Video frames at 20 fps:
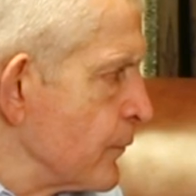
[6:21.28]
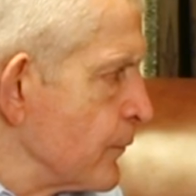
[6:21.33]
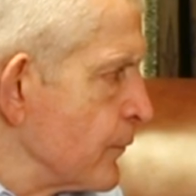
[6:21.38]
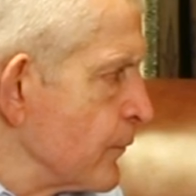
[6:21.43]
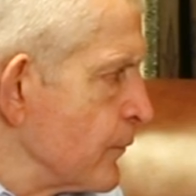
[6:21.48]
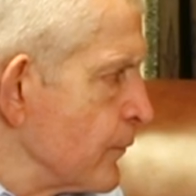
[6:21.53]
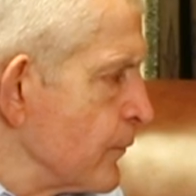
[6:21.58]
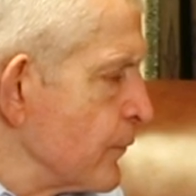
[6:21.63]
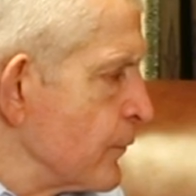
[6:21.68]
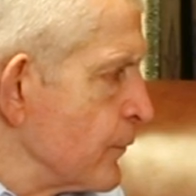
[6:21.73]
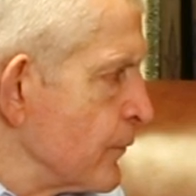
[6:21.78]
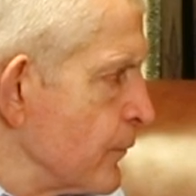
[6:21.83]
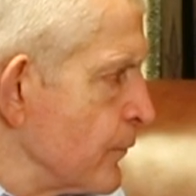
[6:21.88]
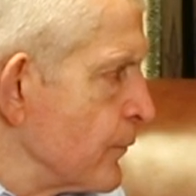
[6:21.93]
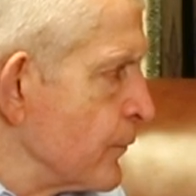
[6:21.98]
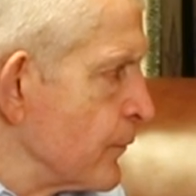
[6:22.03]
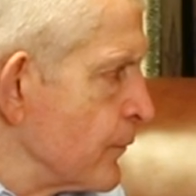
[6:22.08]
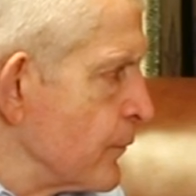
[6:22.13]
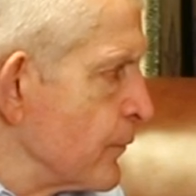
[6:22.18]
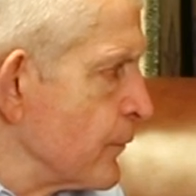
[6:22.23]

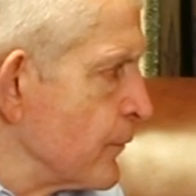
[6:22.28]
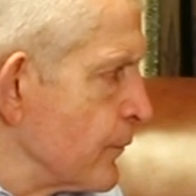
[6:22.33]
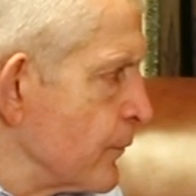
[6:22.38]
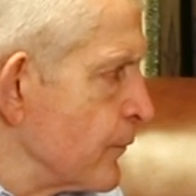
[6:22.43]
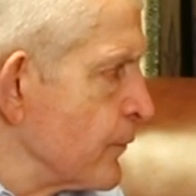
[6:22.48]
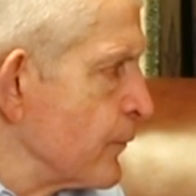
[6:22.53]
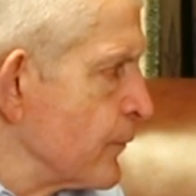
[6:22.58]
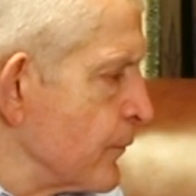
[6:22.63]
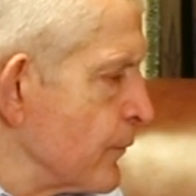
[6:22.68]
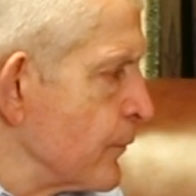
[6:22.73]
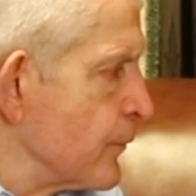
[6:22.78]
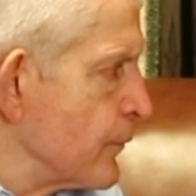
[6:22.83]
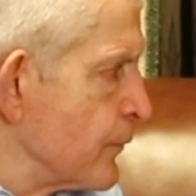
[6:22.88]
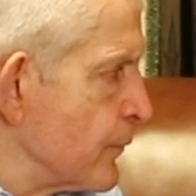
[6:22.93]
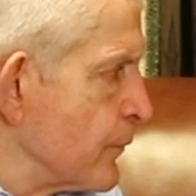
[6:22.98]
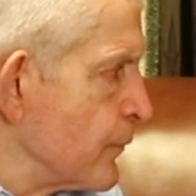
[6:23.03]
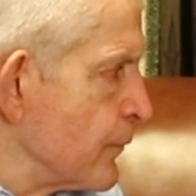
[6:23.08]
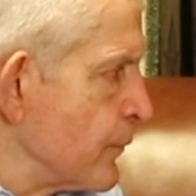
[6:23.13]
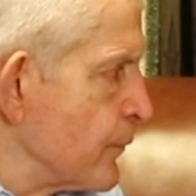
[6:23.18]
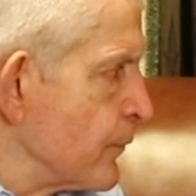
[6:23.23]

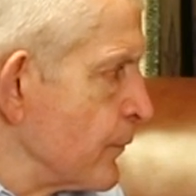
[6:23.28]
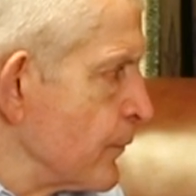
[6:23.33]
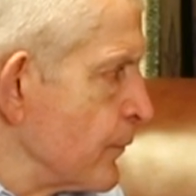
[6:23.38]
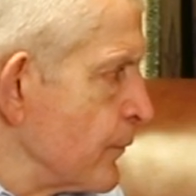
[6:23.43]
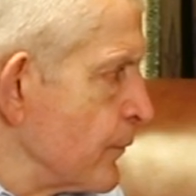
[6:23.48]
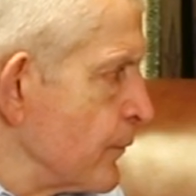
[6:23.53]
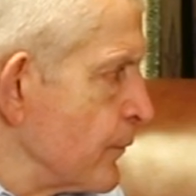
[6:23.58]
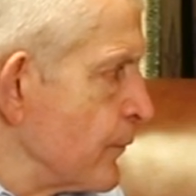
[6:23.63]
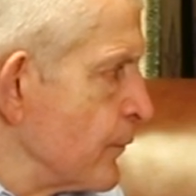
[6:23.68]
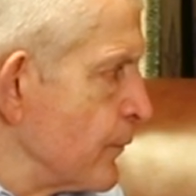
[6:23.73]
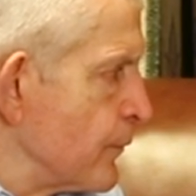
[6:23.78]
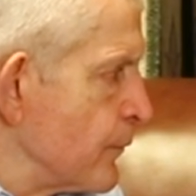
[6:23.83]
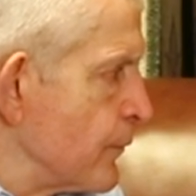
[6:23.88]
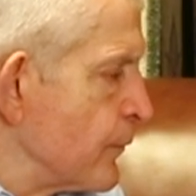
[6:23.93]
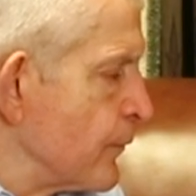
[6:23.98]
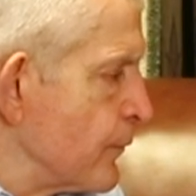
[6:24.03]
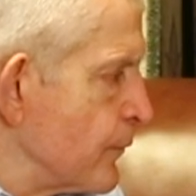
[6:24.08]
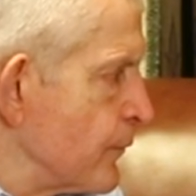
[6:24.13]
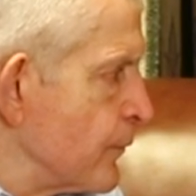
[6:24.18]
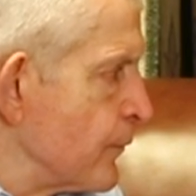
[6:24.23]

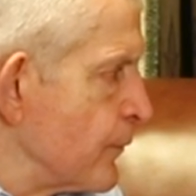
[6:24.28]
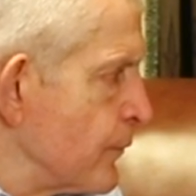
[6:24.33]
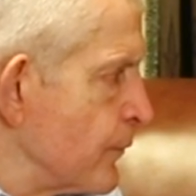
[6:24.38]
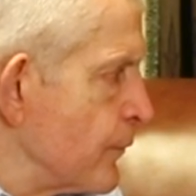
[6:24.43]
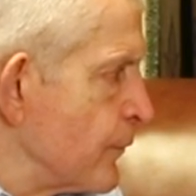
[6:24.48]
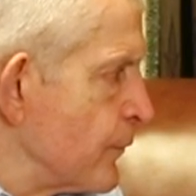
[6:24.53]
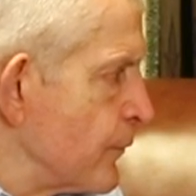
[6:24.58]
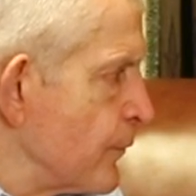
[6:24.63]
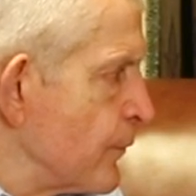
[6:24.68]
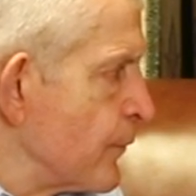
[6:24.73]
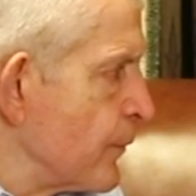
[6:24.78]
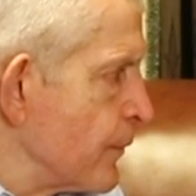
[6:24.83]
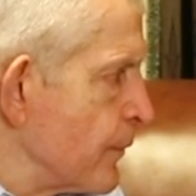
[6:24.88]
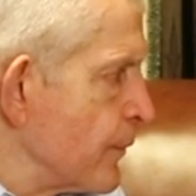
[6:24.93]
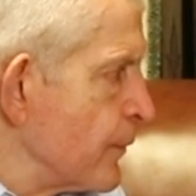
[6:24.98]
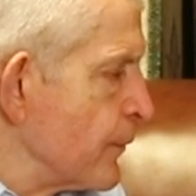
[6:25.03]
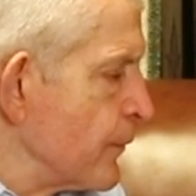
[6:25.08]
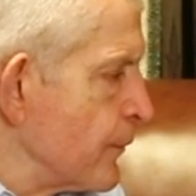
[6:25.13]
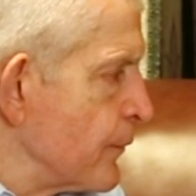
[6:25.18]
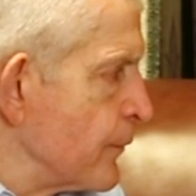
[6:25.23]

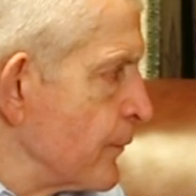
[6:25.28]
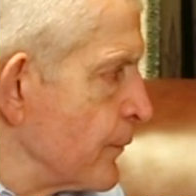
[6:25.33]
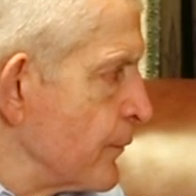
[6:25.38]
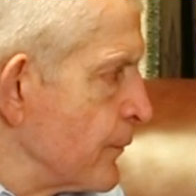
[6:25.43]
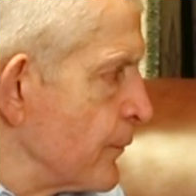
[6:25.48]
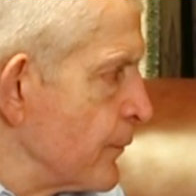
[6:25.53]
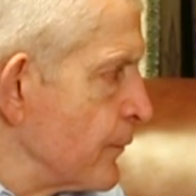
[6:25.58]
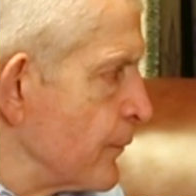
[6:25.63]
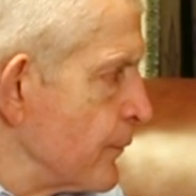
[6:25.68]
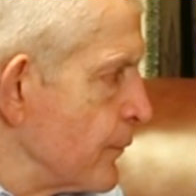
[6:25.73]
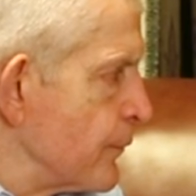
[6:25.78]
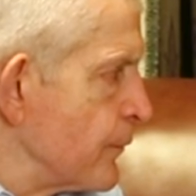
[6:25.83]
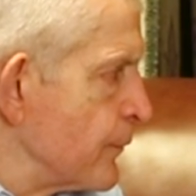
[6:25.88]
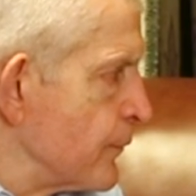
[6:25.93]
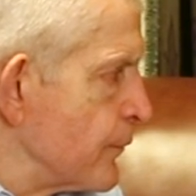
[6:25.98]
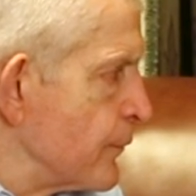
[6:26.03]
No words are spoken by the person on screen.